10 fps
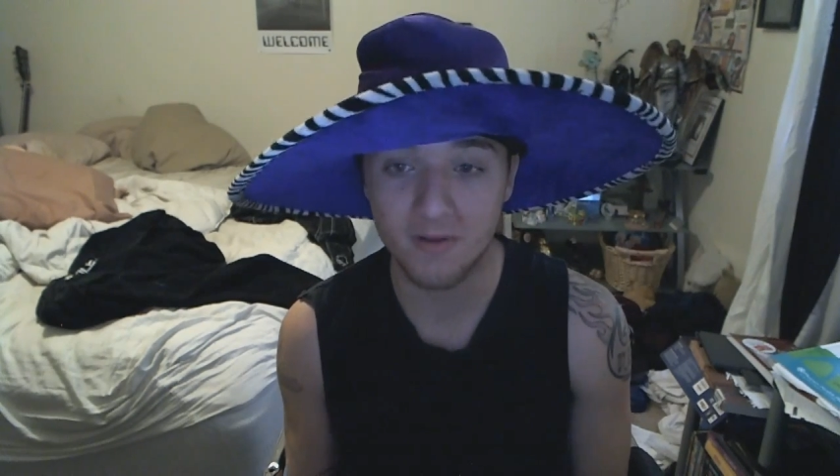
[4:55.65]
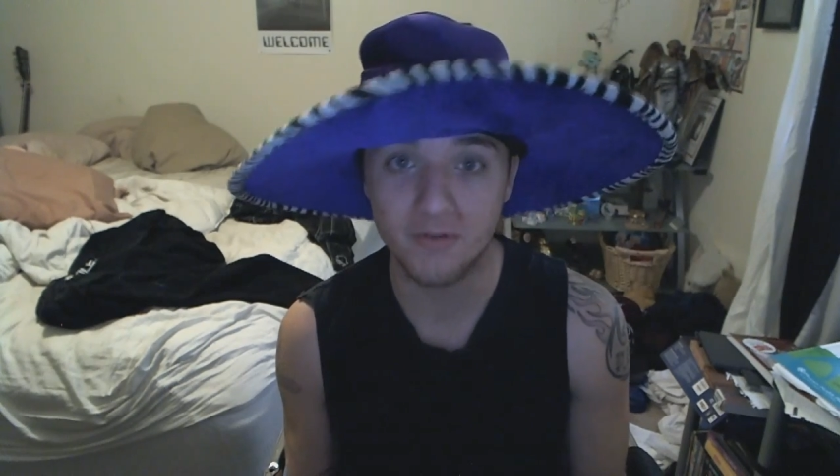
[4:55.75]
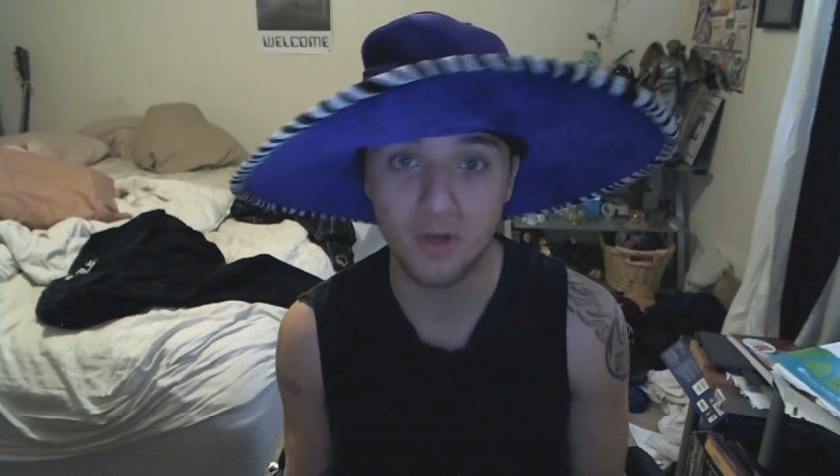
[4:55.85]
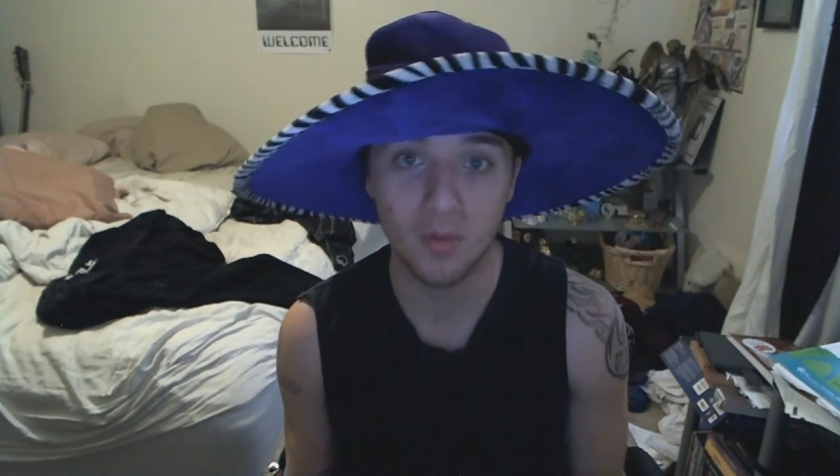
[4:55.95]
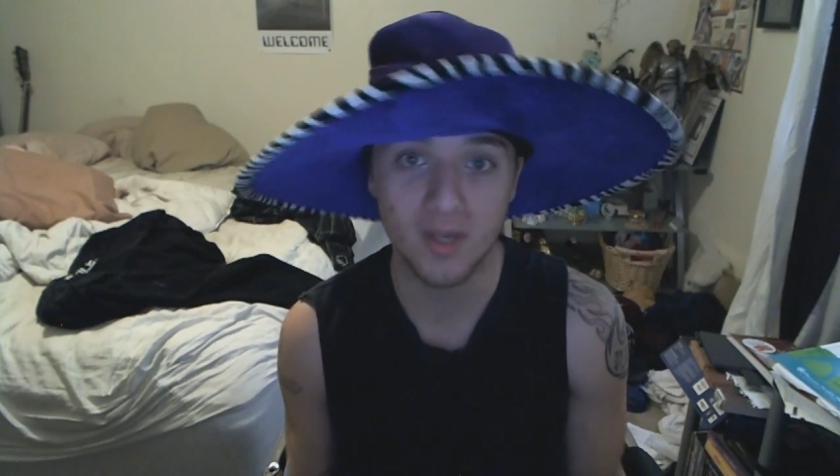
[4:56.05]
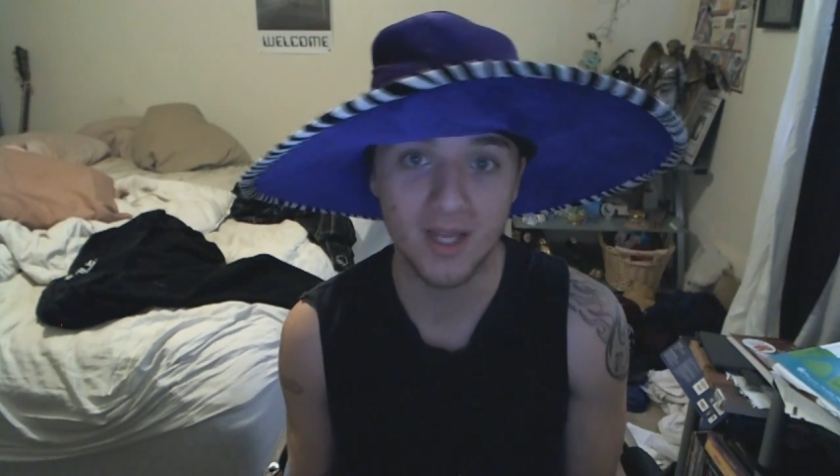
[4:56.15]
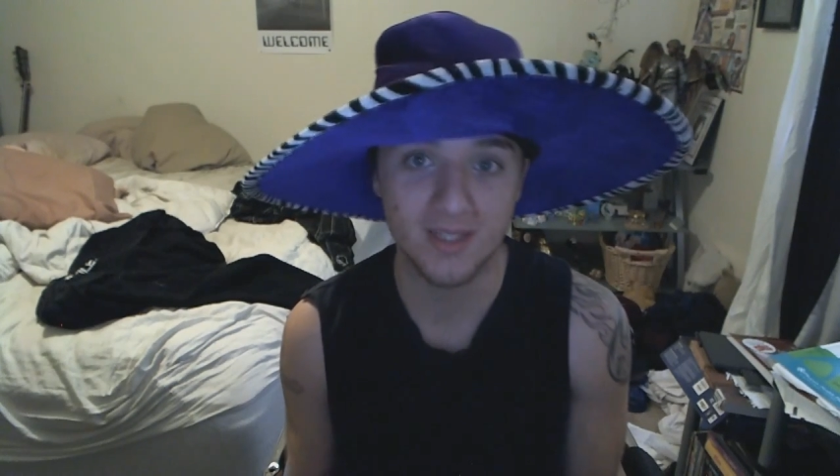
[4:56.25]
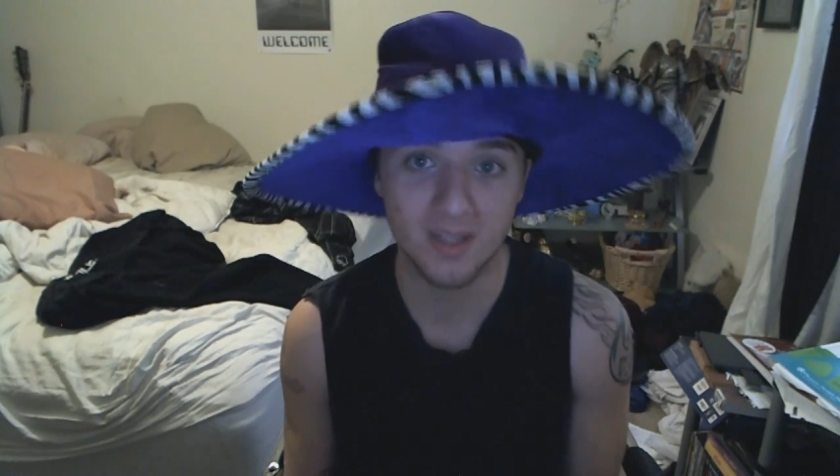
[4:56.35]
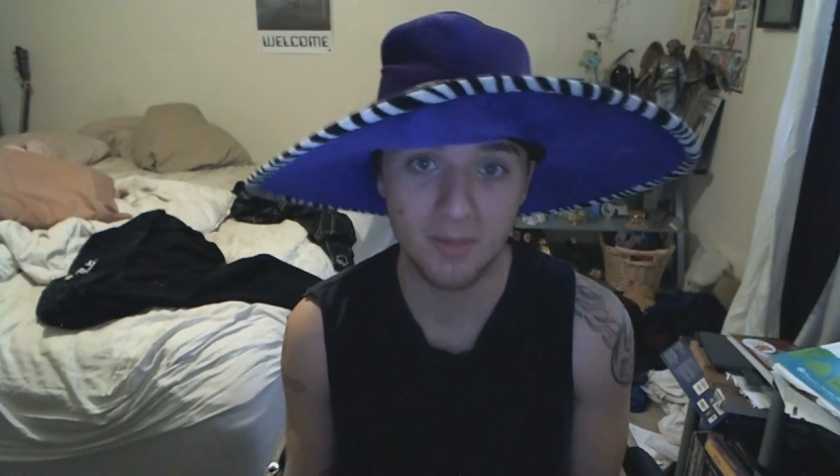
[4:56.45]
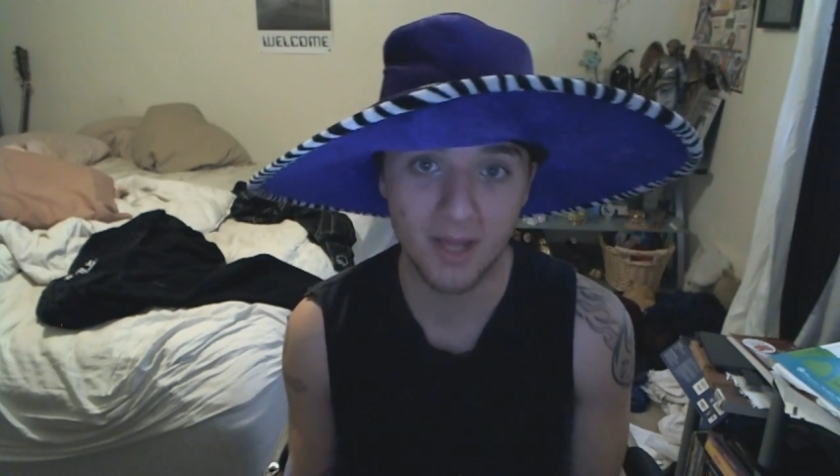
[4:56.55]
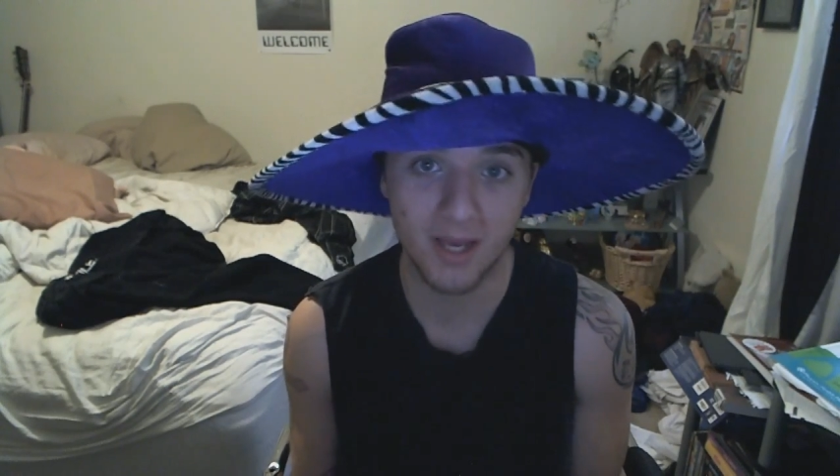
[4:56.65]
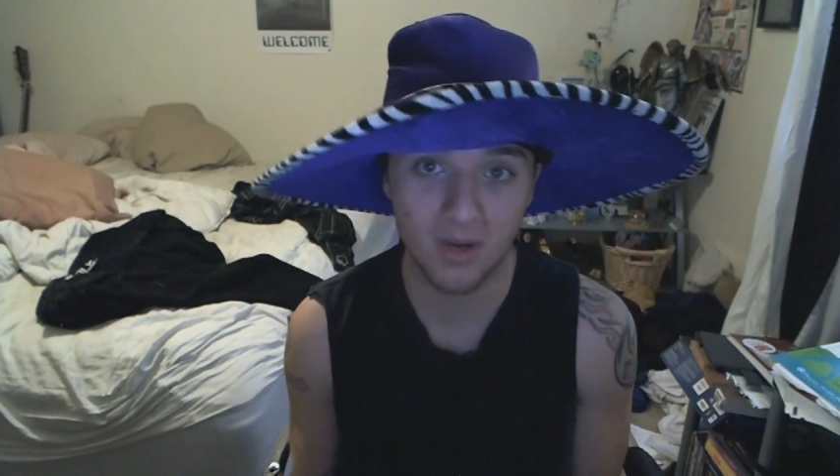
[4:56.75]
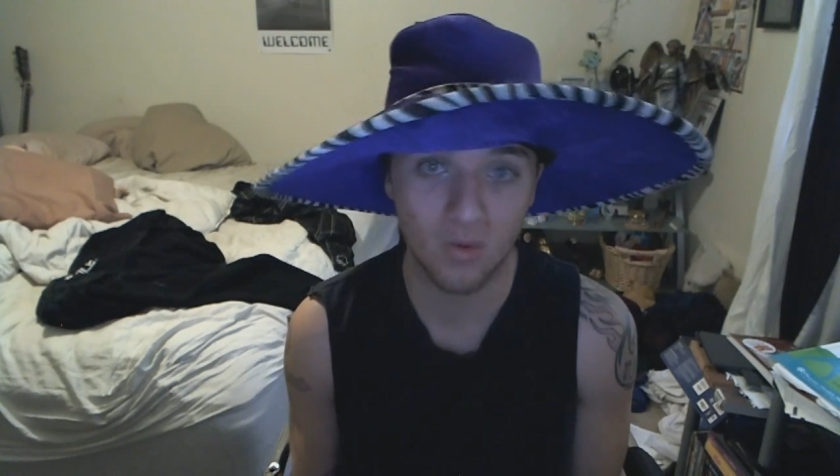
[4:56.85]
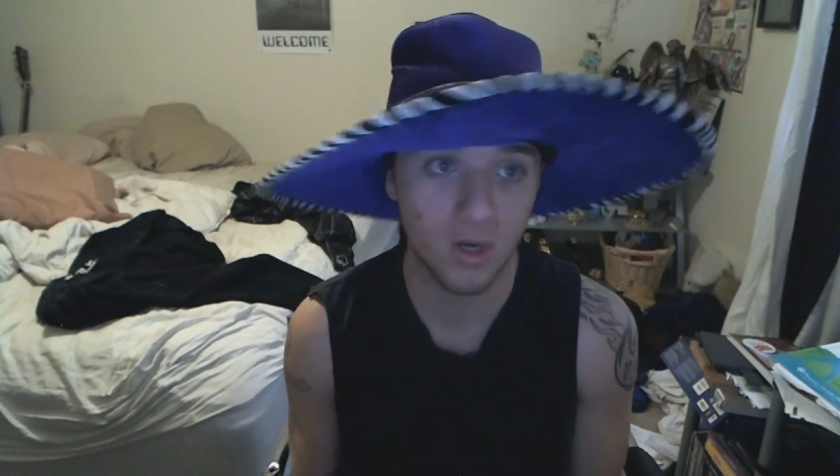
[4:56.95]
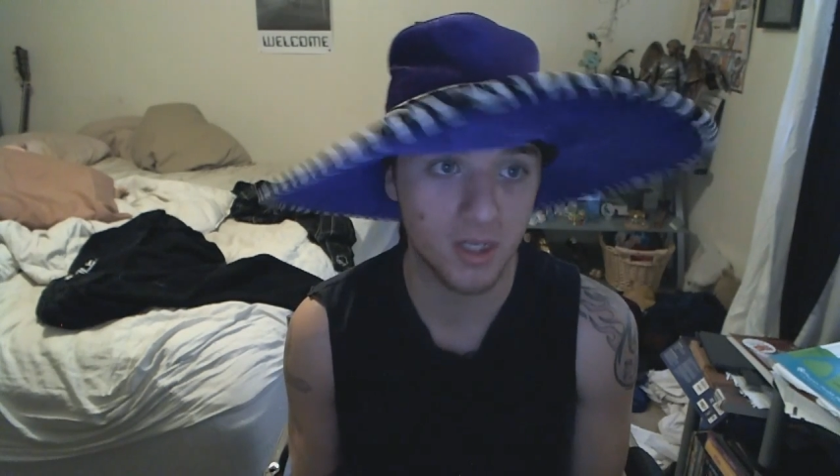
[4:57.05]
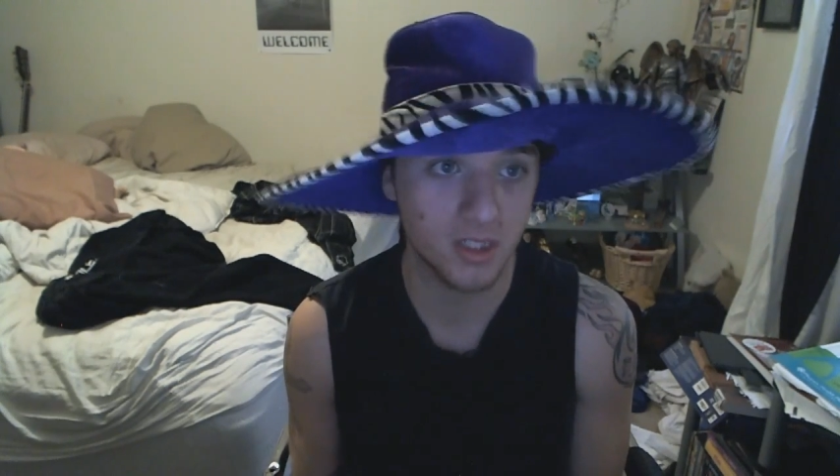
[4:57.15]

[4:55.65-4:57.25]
if Toby ends up like wanting